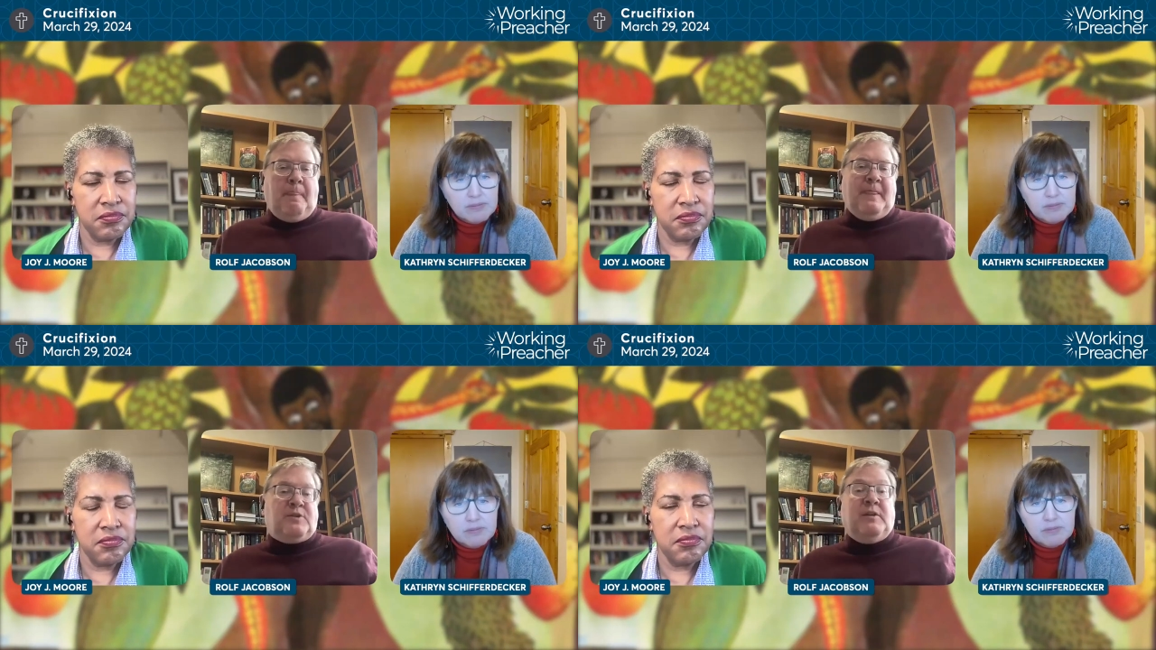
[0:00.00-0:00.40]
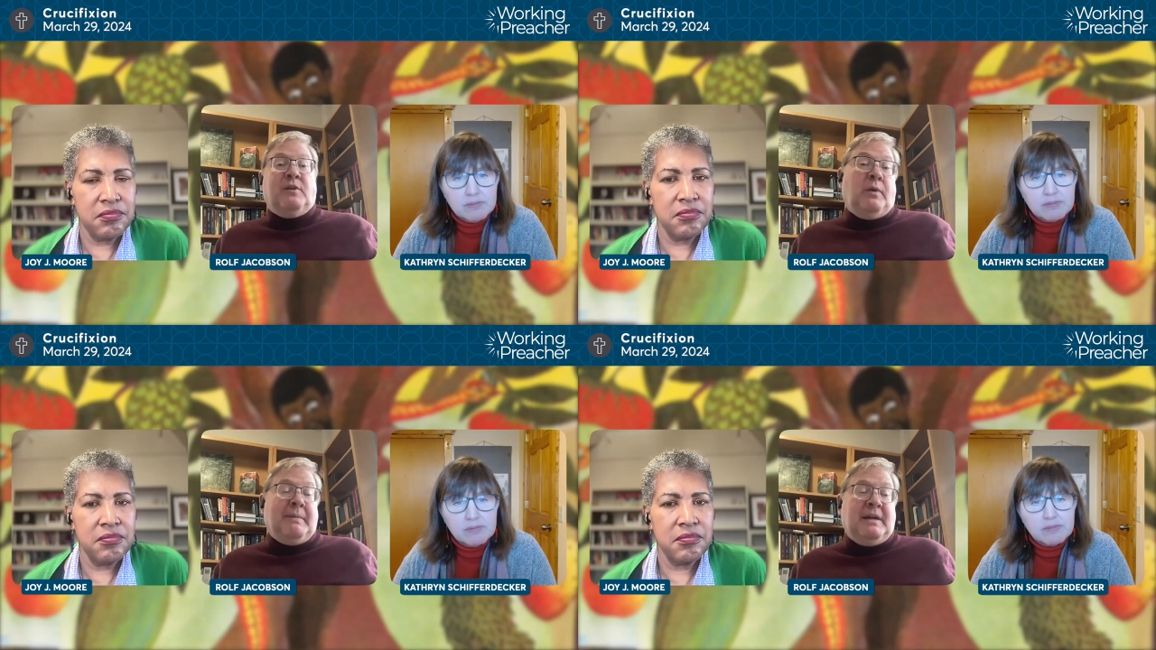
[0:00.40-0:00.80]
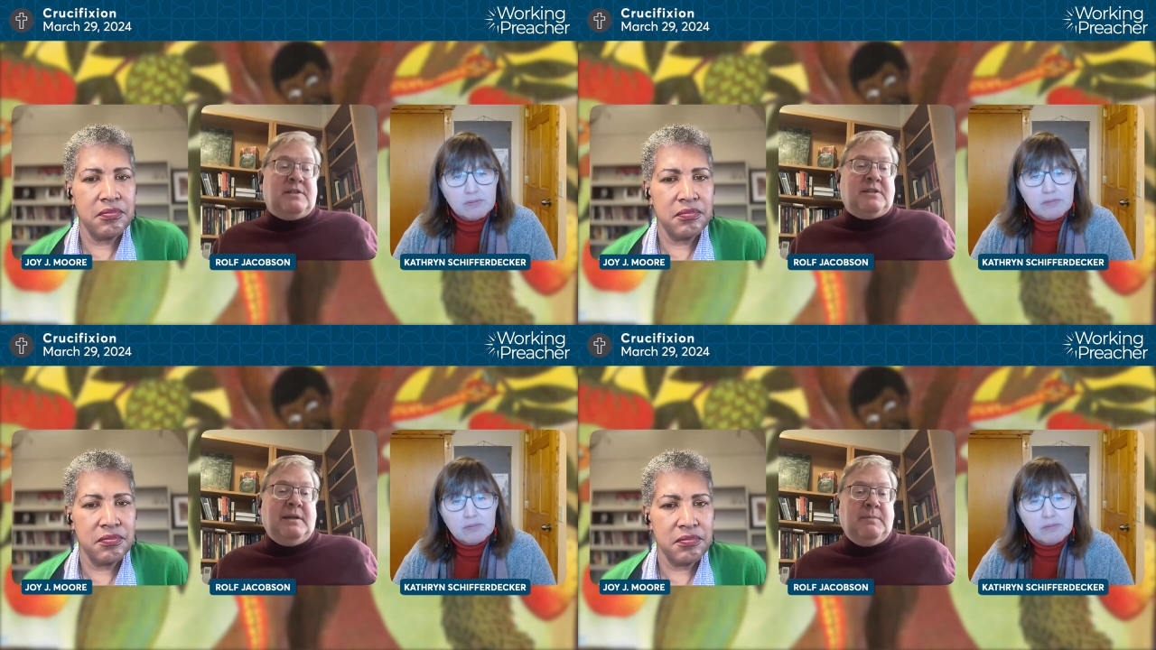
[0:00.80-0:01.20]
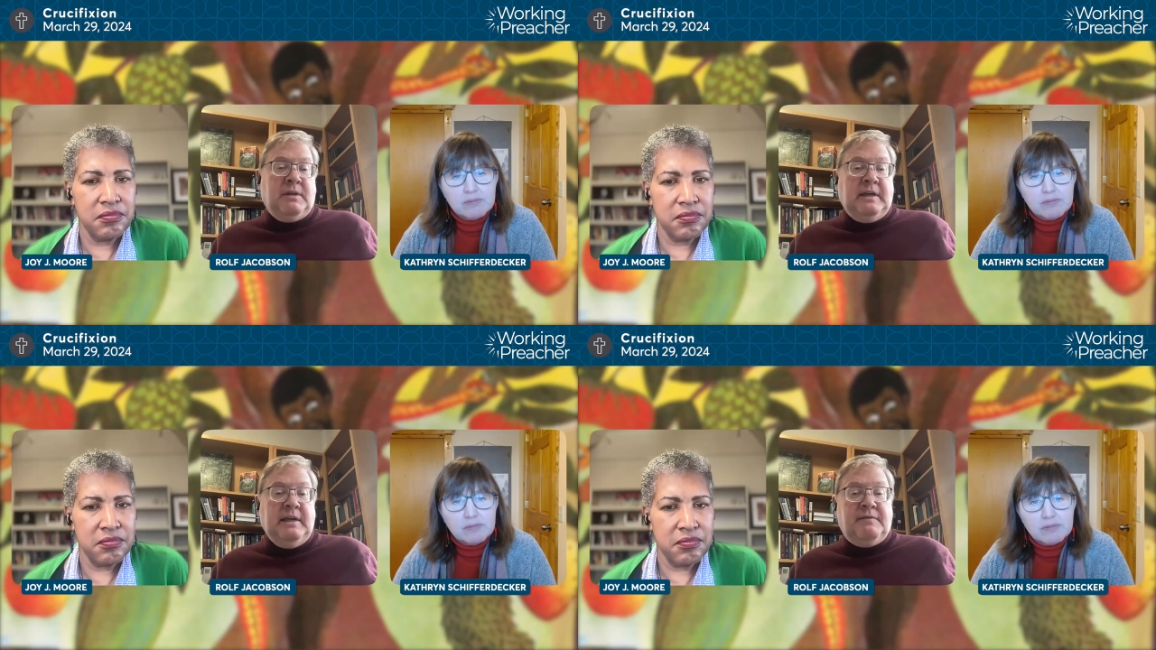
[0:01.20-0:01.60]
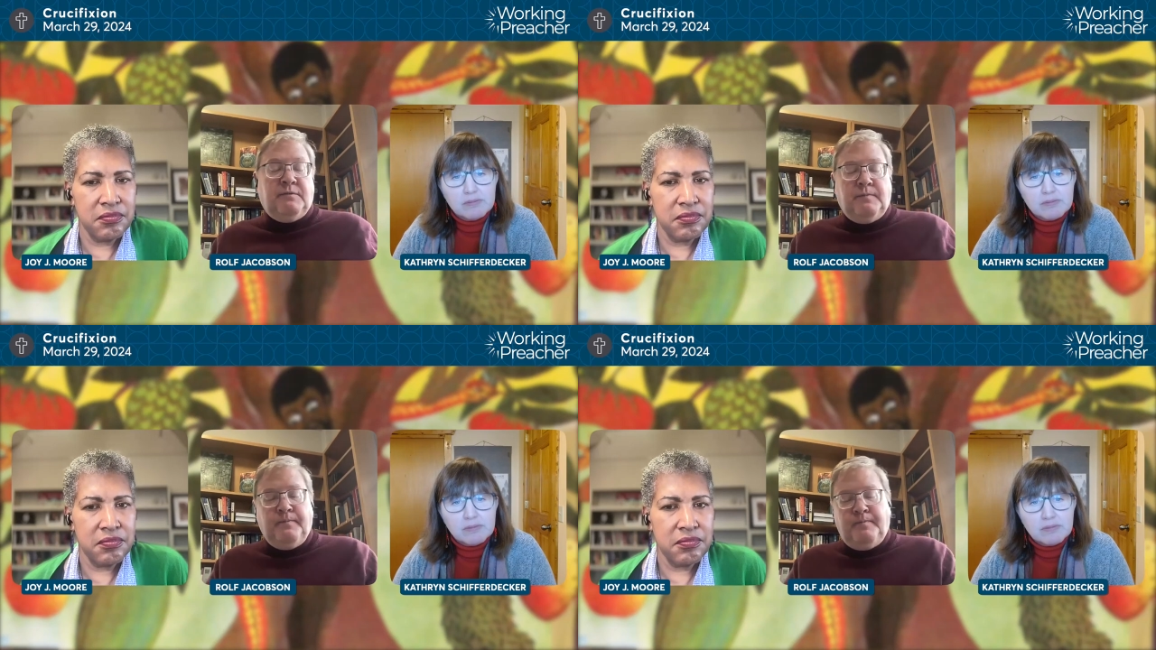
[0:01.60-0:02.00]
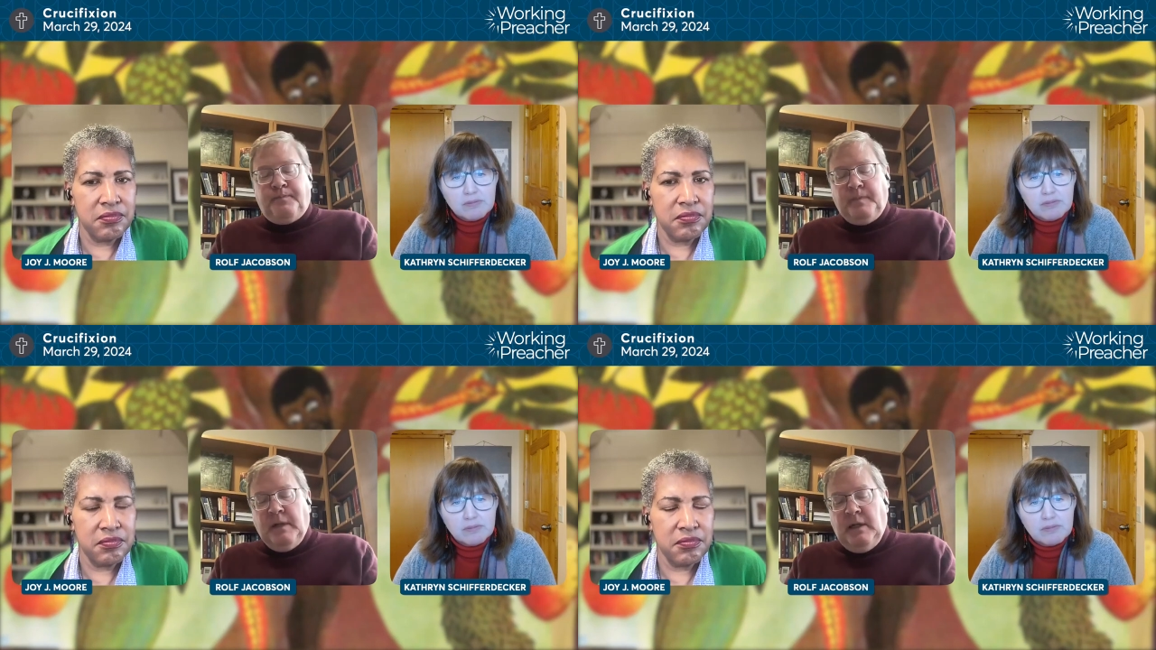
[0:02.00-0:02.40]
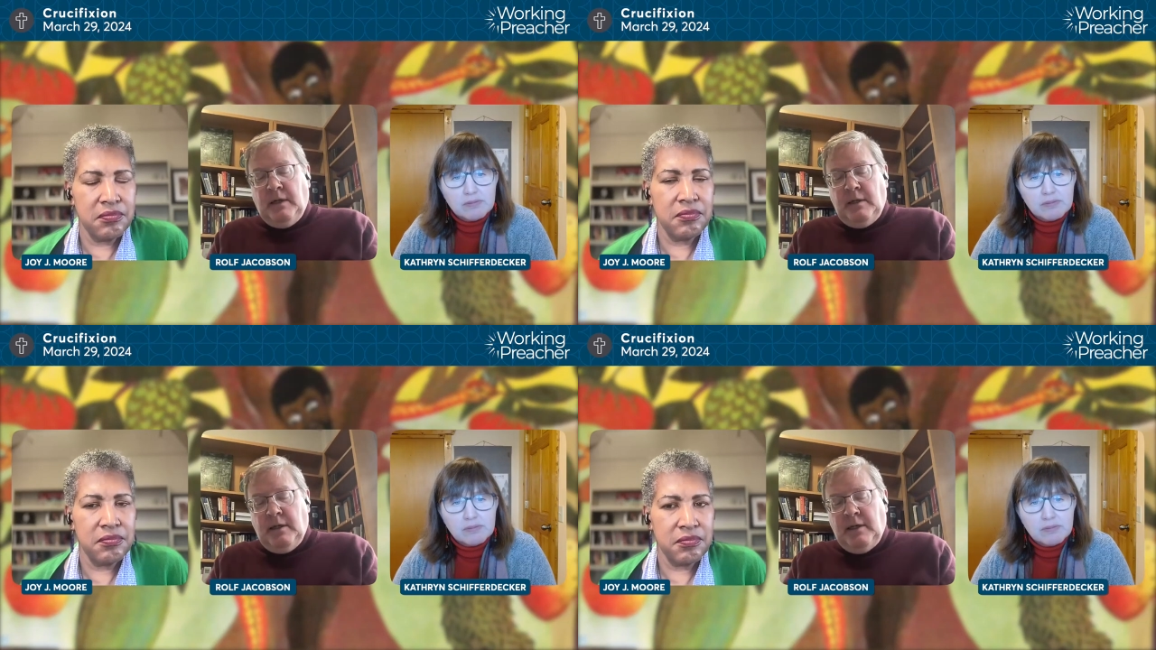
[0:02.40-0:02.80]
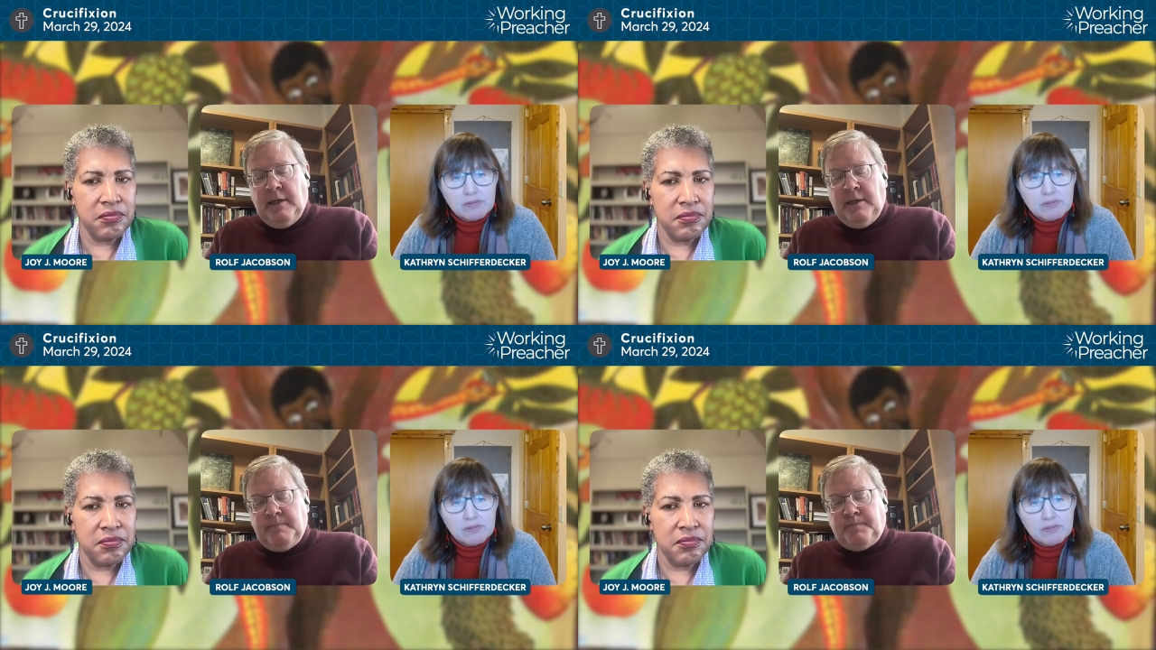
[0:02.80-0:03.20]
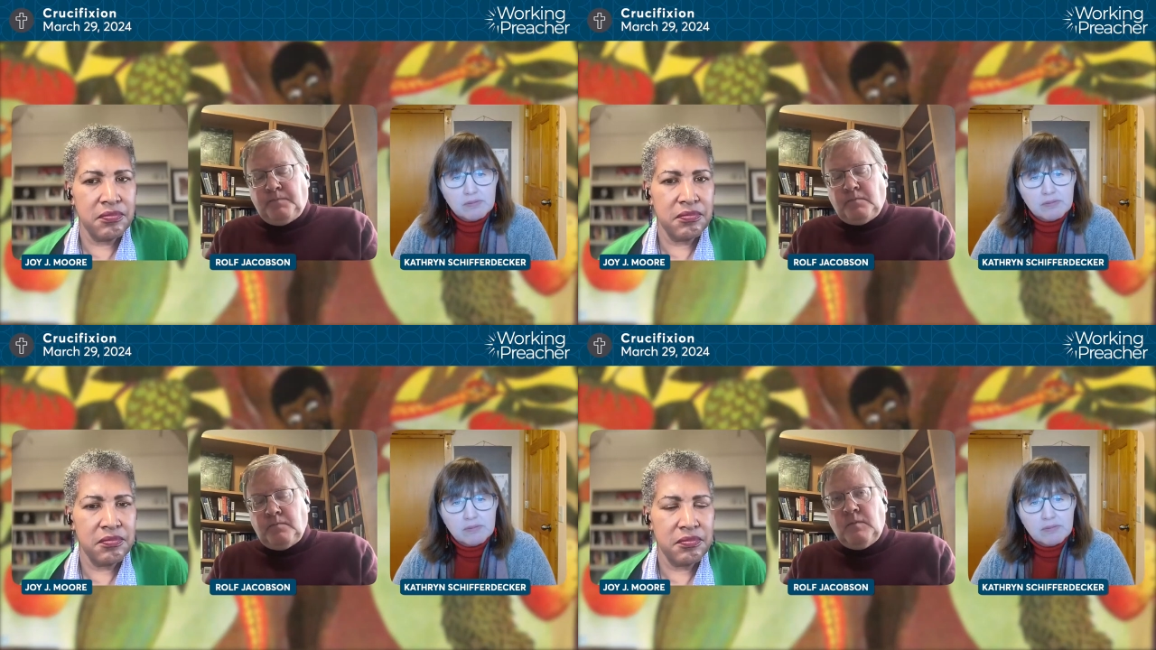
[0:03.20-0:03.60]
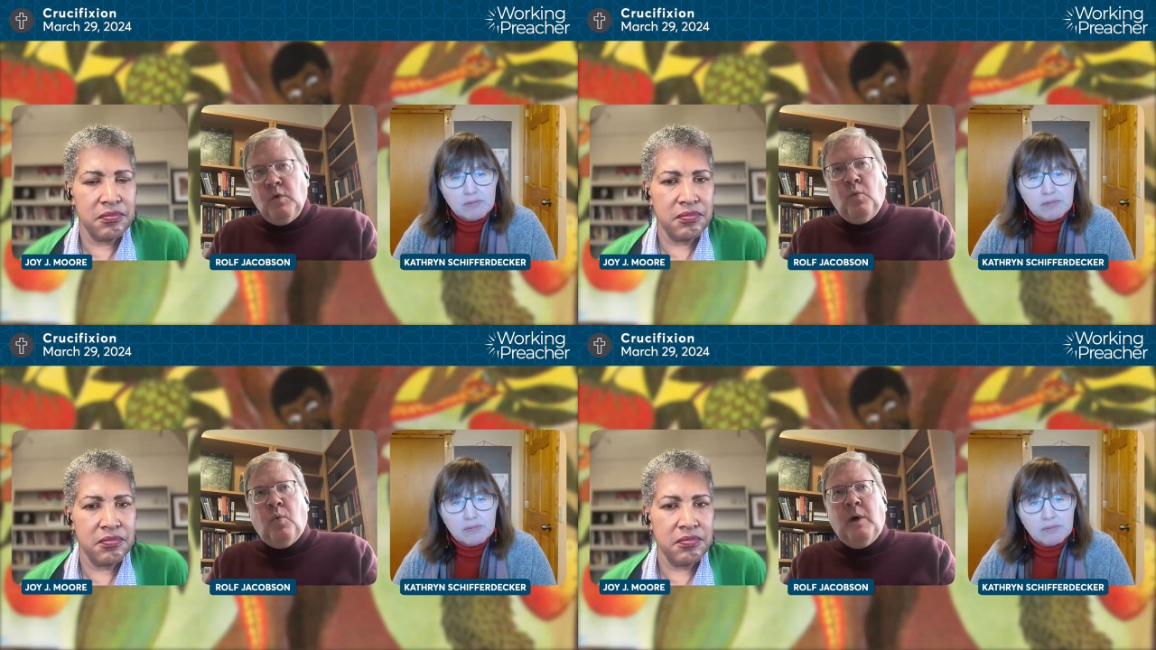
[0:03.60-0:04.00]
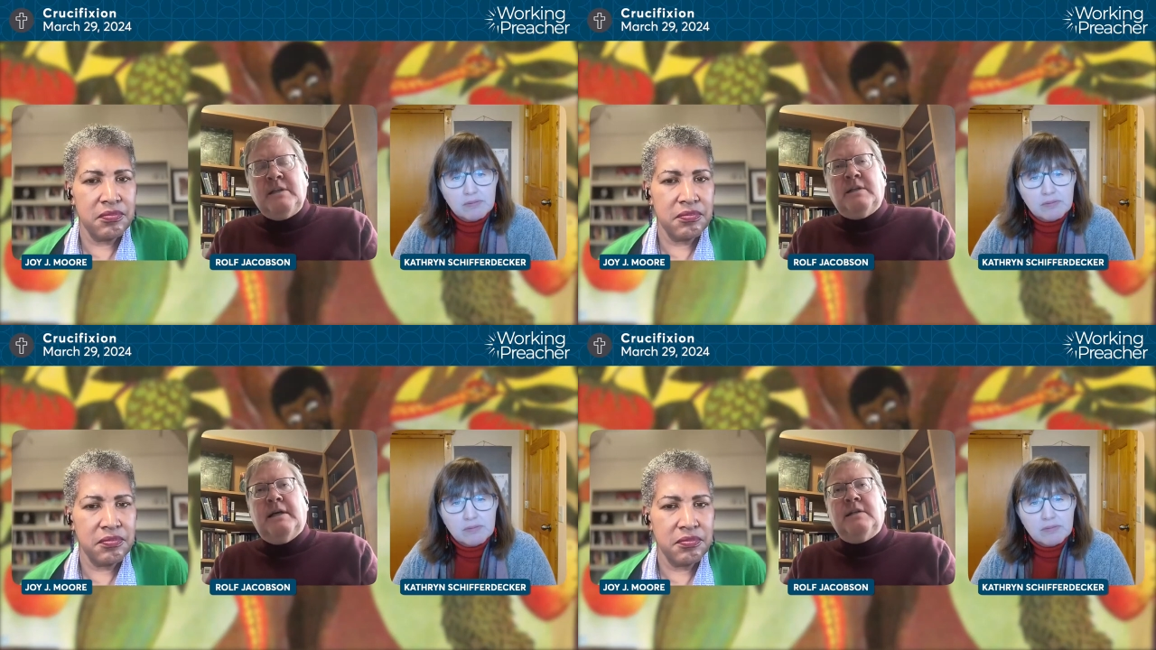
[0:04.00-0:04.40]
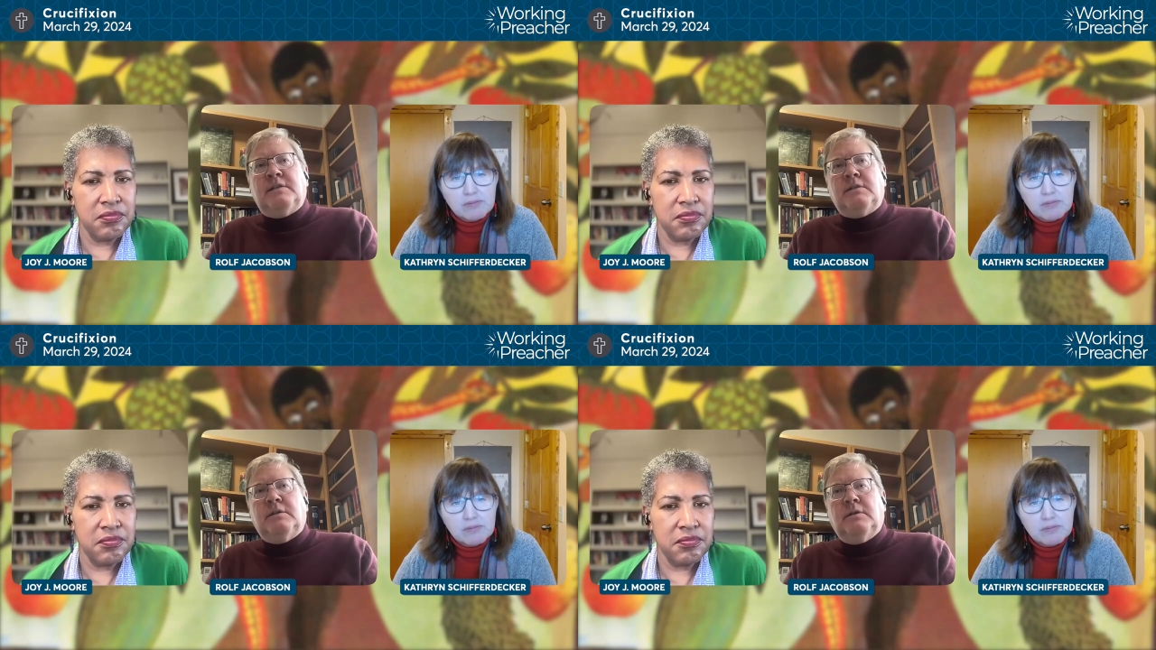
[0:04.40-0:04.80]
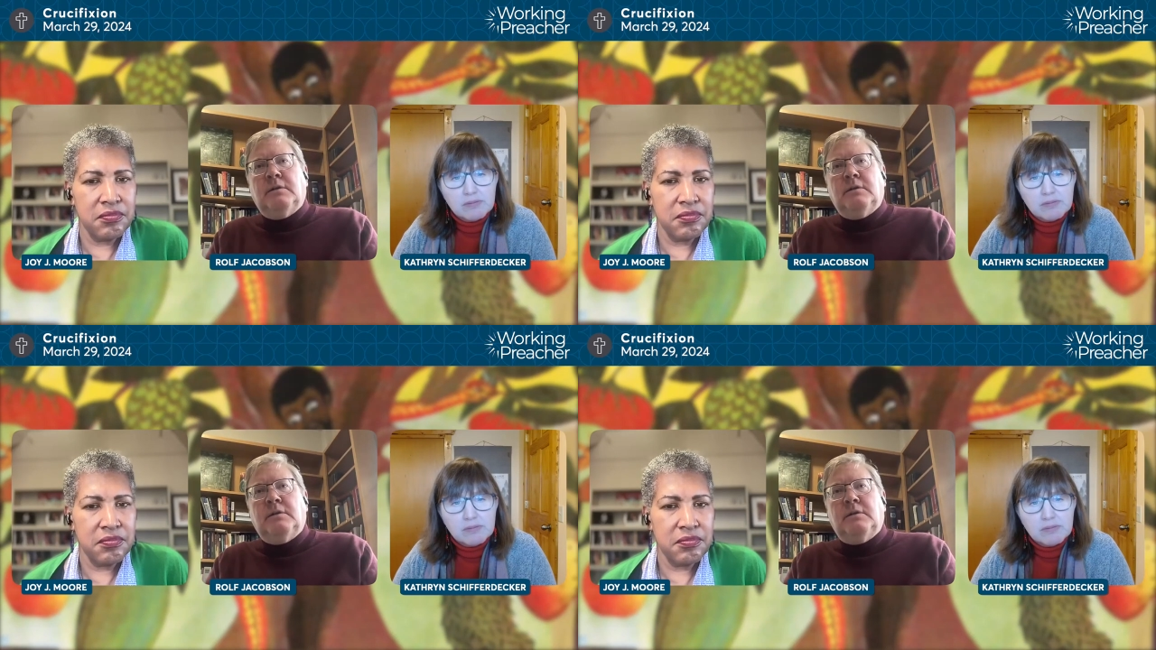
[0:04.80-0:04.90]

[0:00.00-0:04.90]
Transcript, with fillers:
Speaker 1: so that we might see and believe. What does